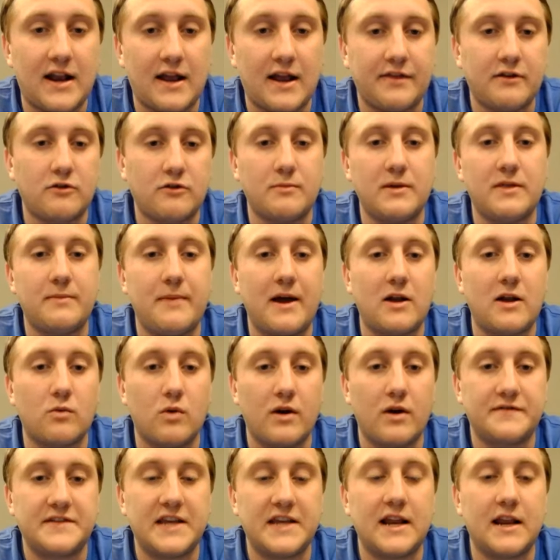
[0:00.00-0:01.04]
I think would be the better
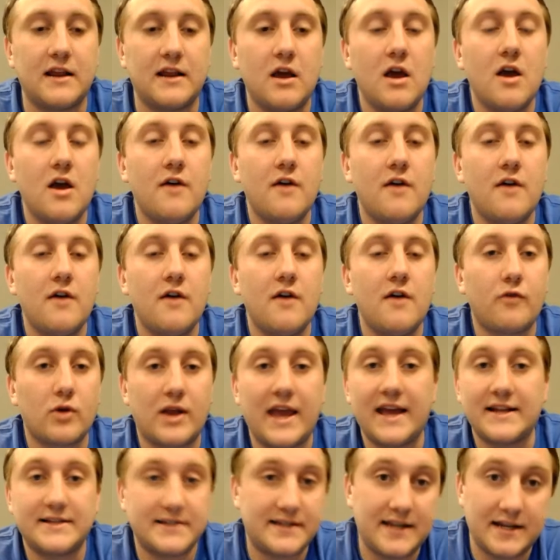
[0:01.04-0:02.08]
way of saying it, for
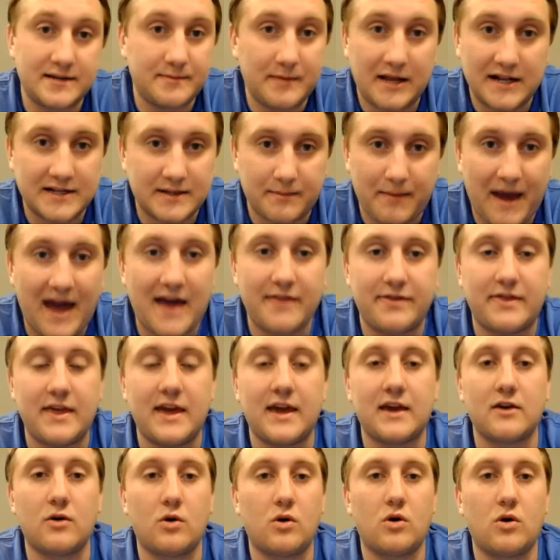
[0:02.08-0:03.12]
Kansas. Doesn't mean it's a bad
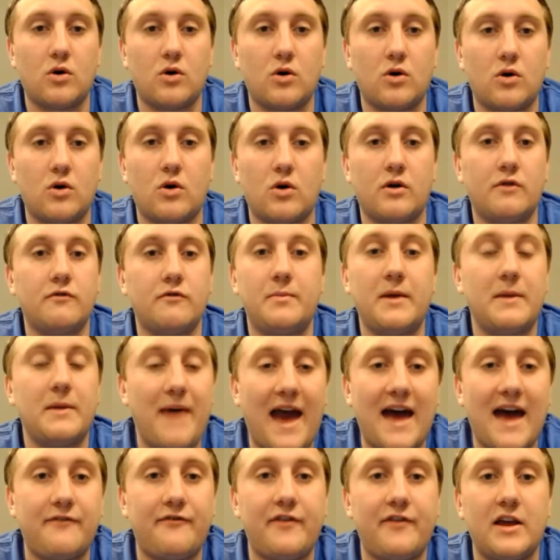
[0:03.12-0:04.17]
thing or it would be a
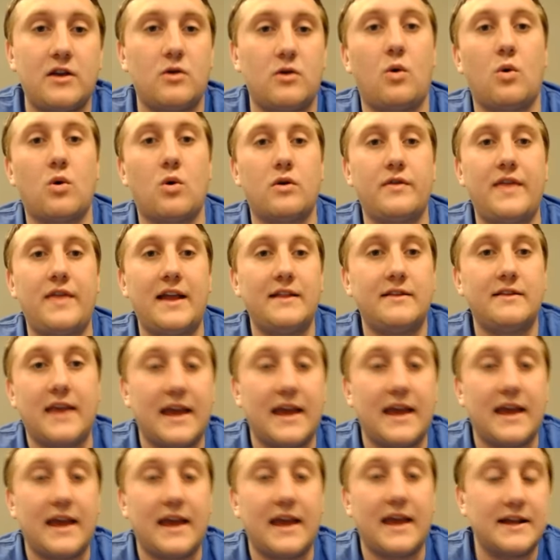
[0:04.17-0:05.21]
bad fit or that
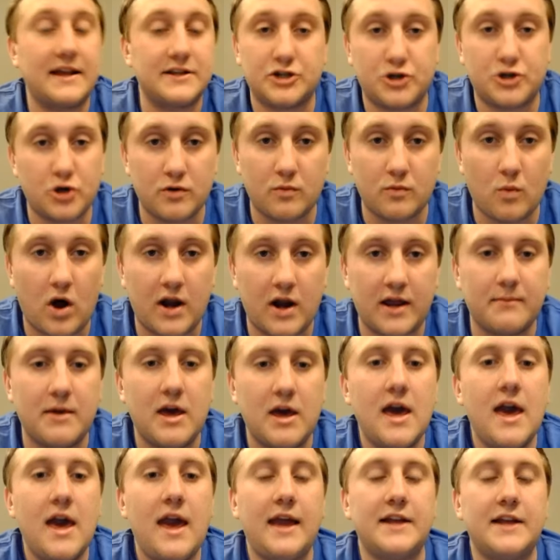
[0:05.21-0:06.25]
Kansas shouldn't want him.
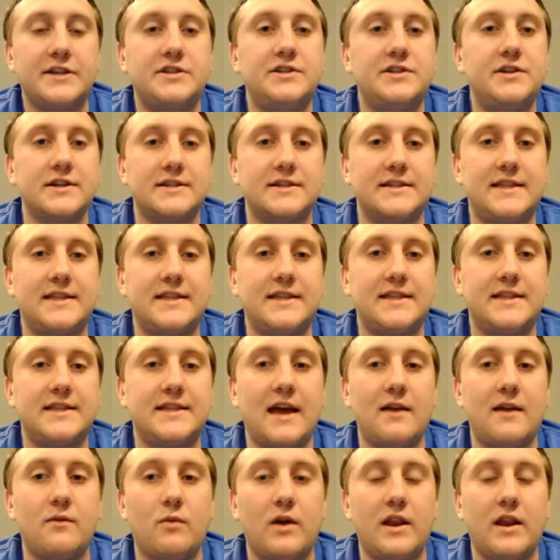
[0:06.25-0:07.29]
It's just that
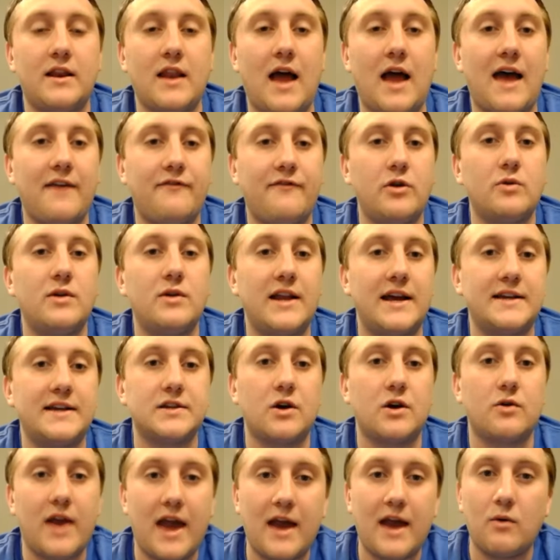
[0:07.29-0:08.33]
when I viewed it as,
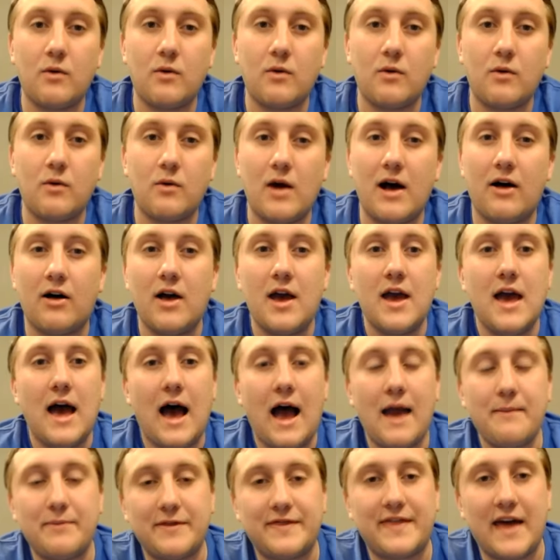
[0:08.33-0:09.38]
okay, well,
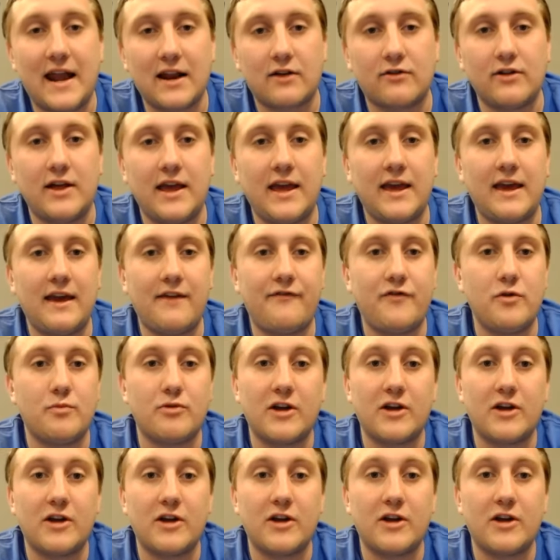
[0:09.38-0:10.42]
hypothetically, if you
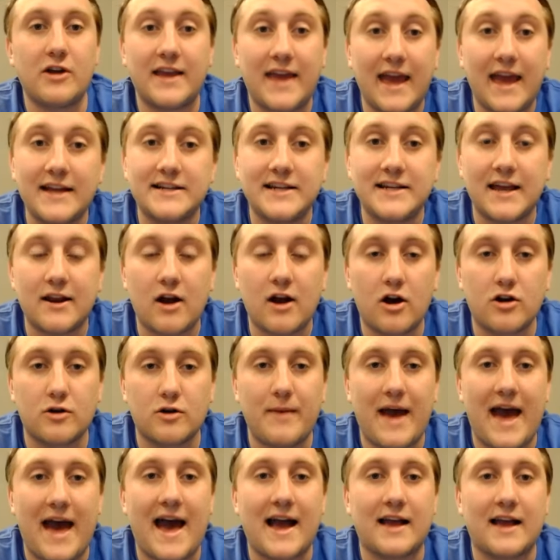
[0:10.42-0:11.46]
bring KJ and Hunter
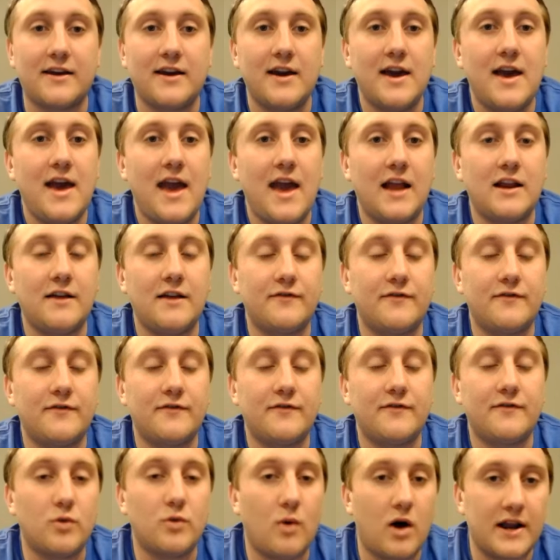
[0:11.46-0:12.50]
back and you have
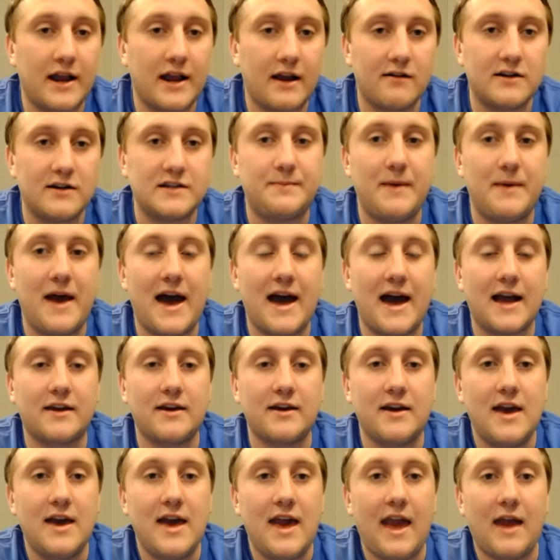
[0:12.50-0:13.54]
Dajuan Harris
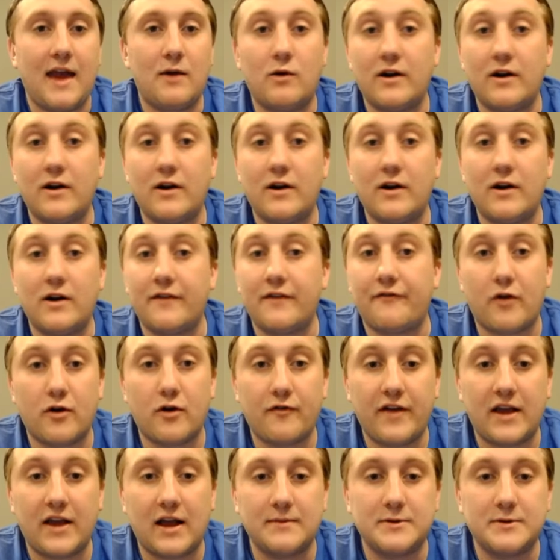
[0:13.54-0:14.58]
back, and what if
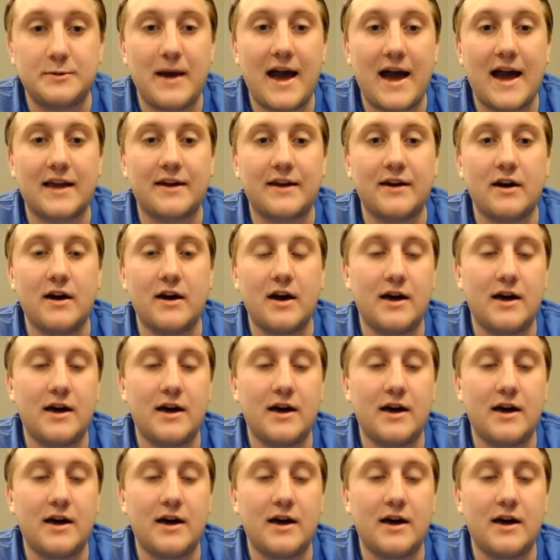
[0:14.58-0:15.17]
Furphy comes back?